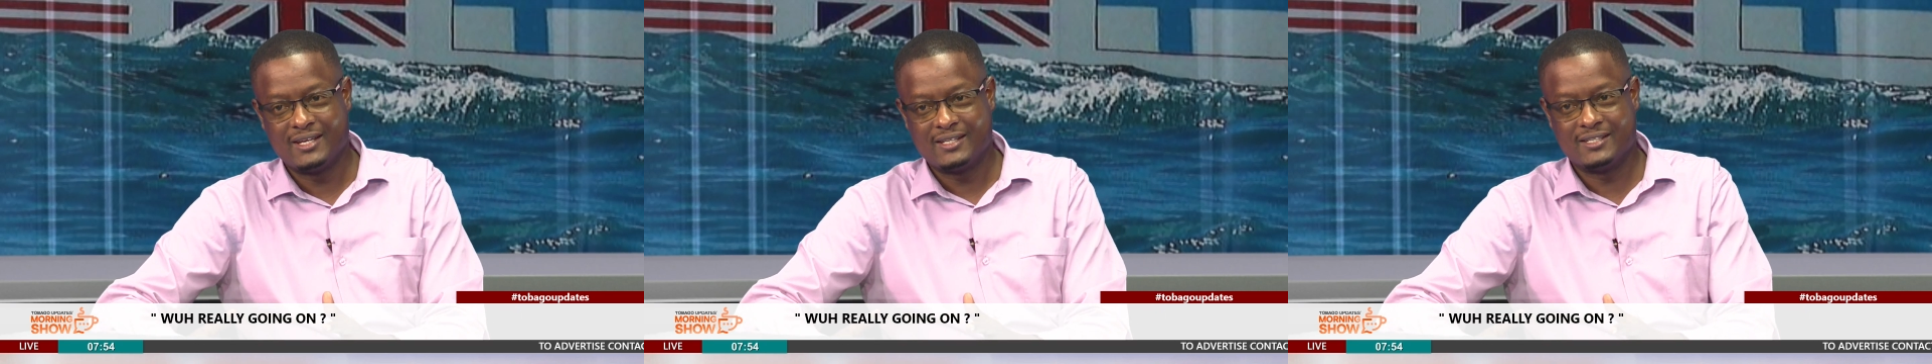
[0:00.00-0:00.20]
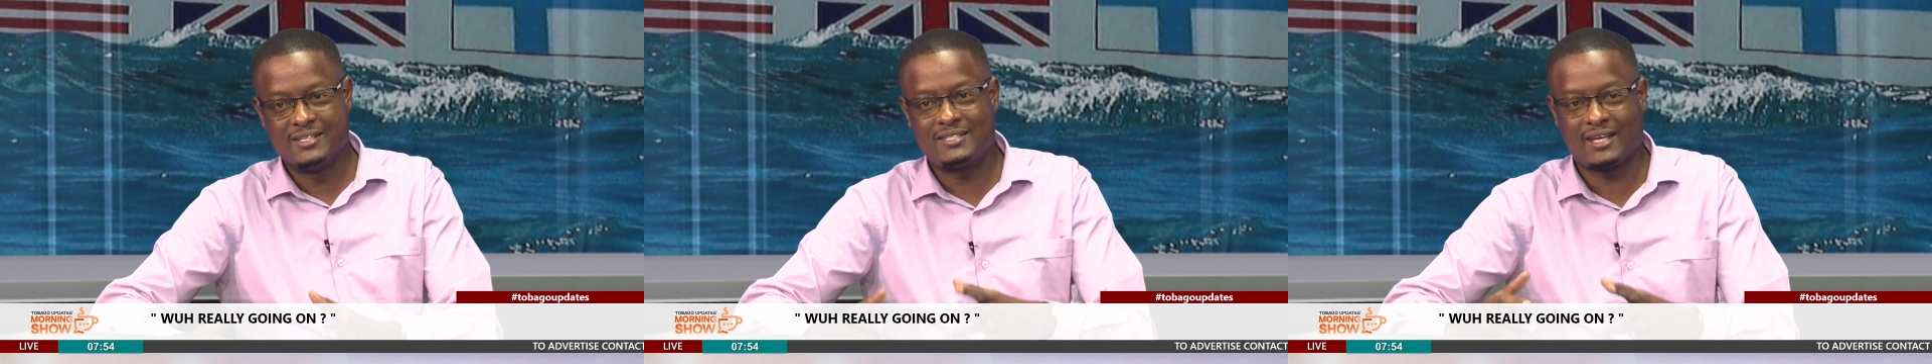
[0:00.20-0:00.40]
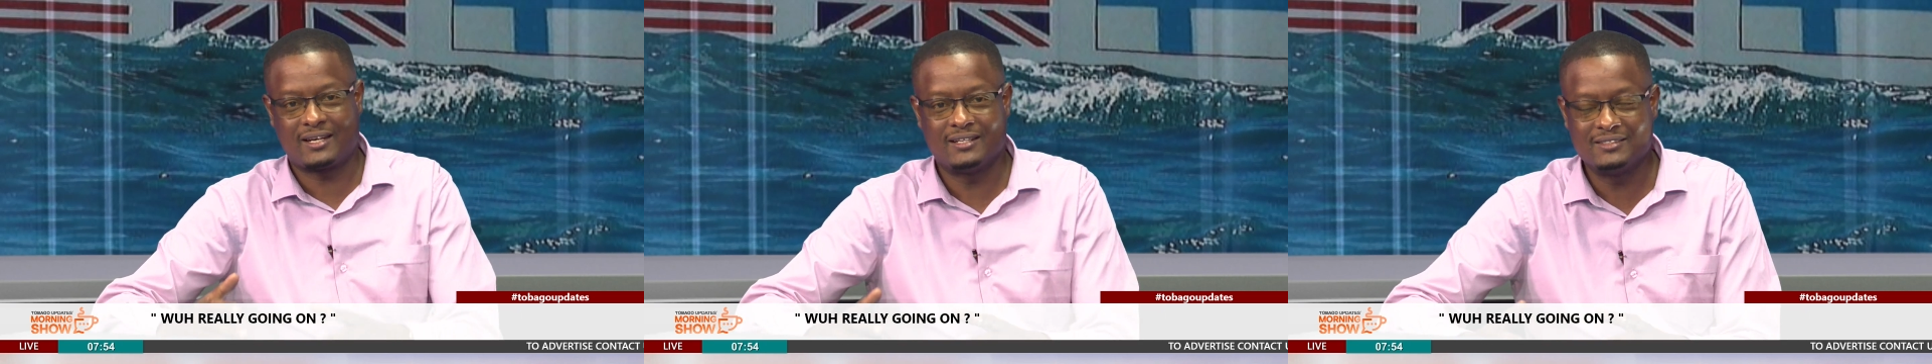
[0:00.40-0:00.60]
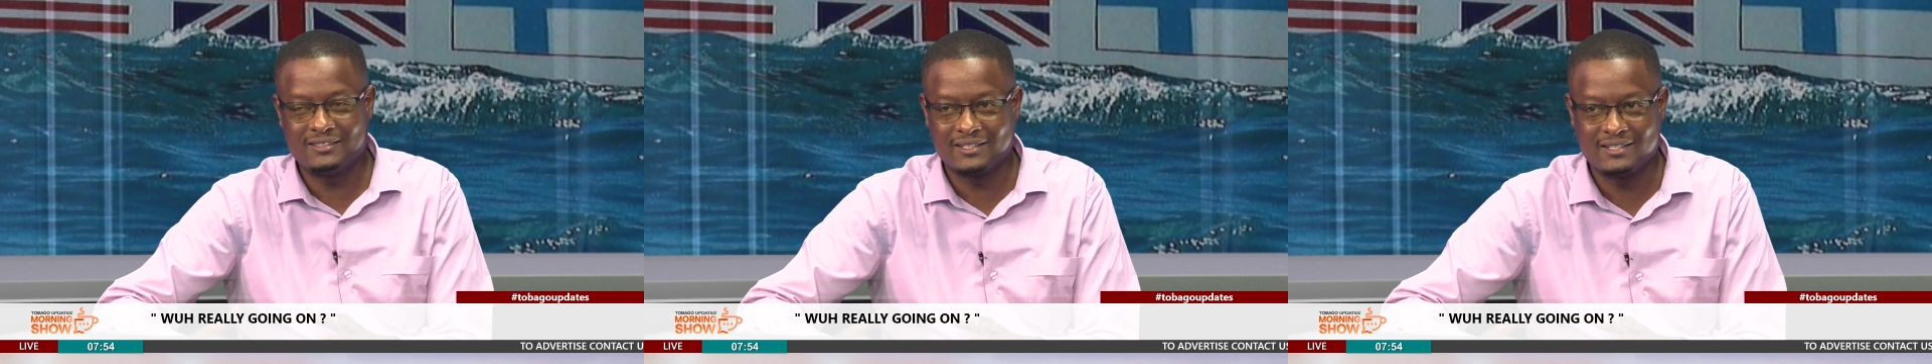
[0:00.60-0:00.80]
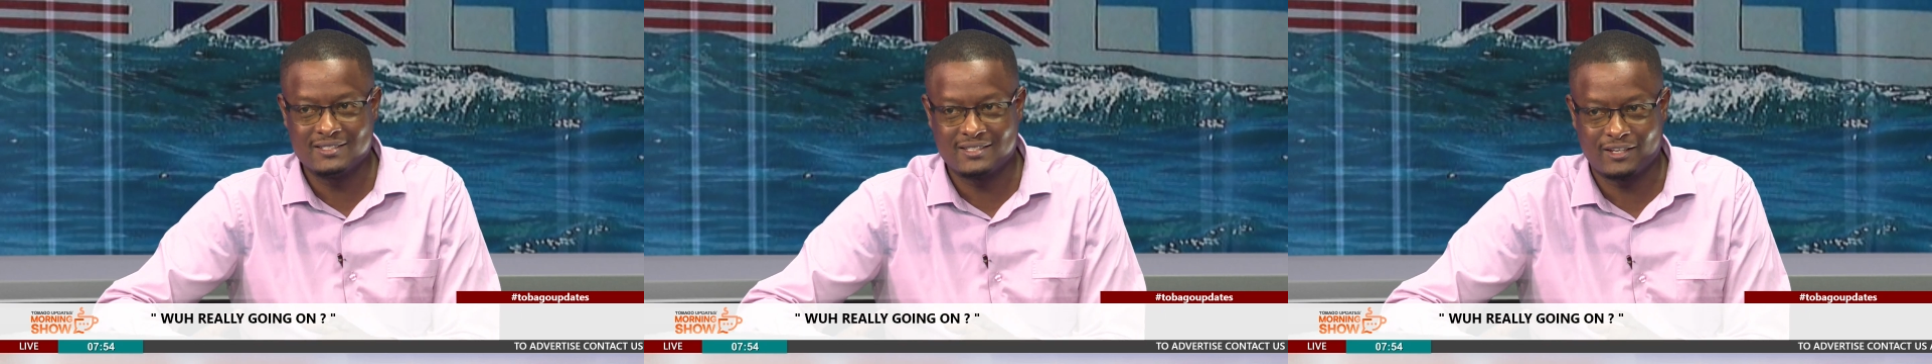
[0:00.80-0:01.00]
The second
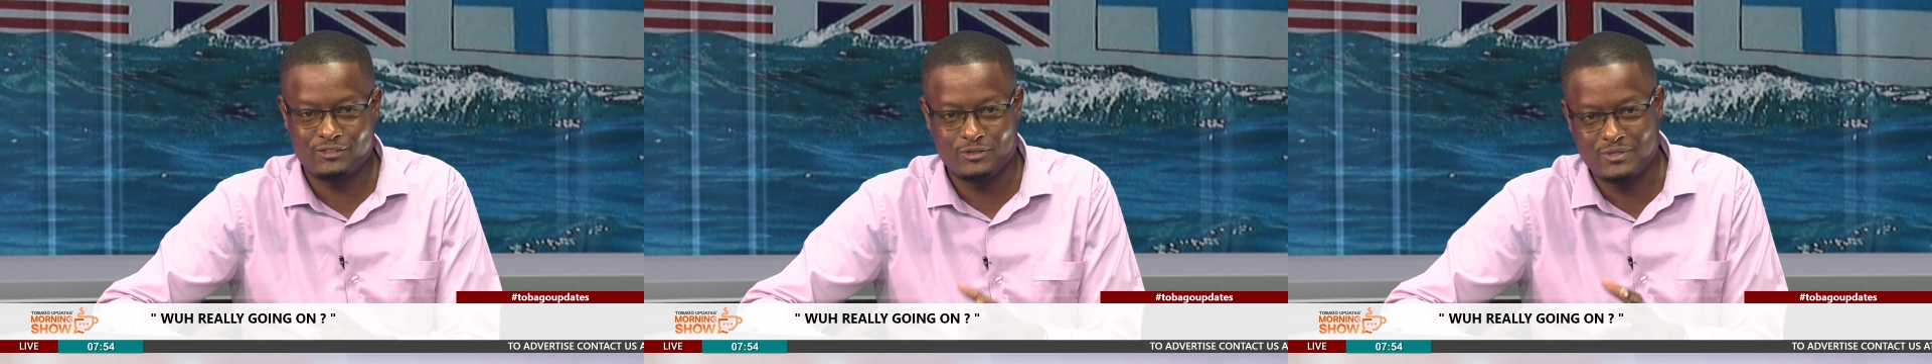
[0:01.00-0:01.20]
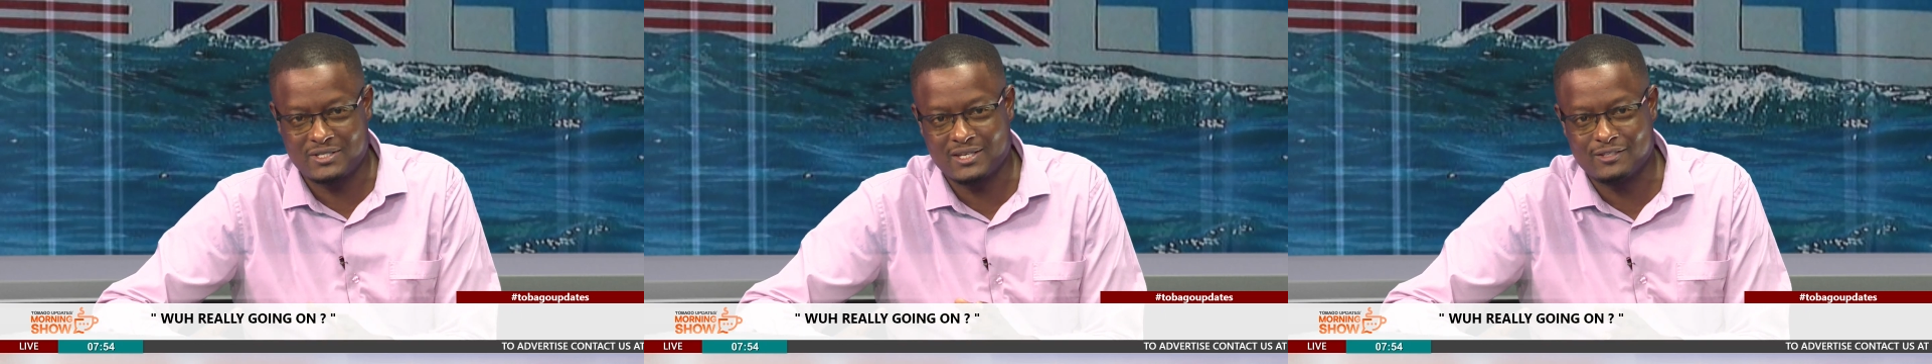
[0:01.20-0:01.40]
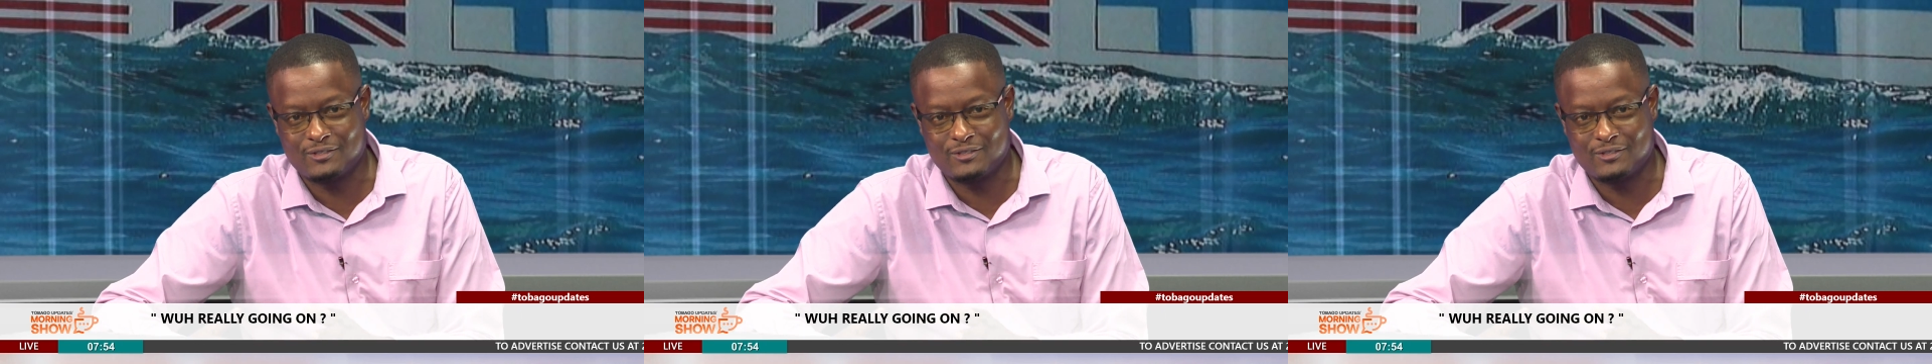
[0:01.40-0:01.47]
thing is that you said